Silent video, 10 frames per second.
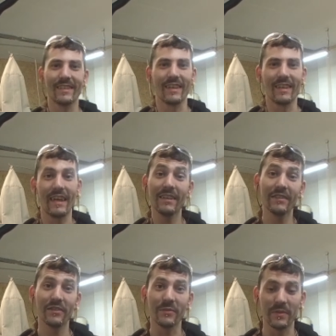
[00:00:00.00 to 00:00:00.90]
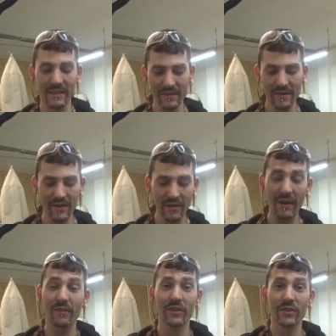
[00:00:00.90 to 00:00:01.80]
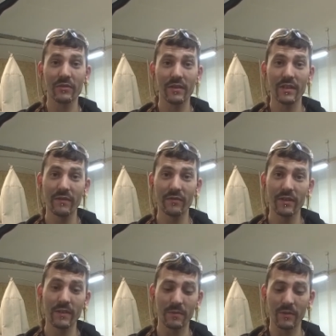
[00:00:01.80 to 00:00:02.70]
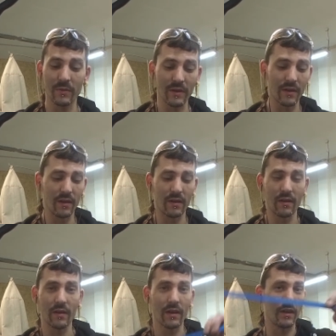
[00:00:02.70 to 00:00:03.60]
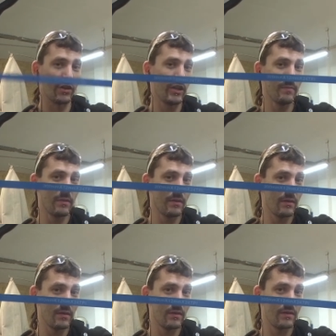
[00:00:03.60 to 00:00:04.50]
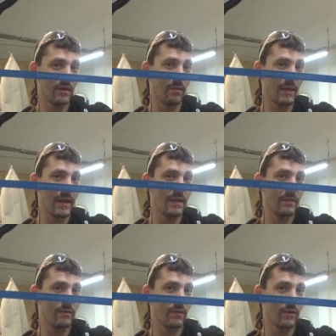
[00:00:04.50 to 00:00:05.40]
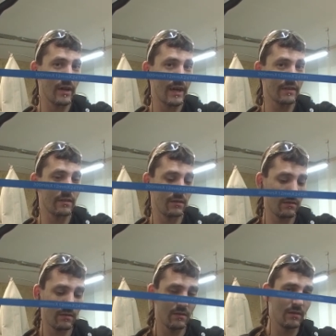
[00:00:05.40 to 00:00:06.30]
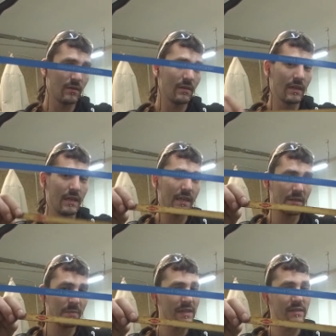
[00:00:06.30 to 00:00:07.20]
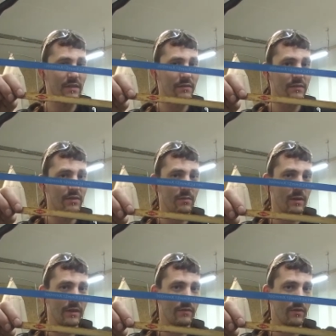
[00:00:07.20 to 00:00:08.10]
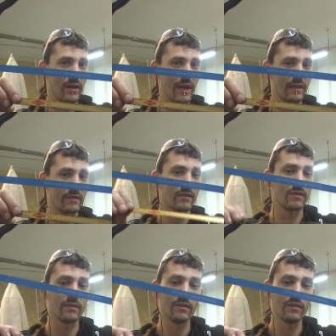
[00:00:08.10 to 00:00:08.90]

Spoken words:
Okay, hello YouTube. In this video I want to show you the difference between a cheap saw blade for your hacksaw and an expensive saw blade for your hacksaw.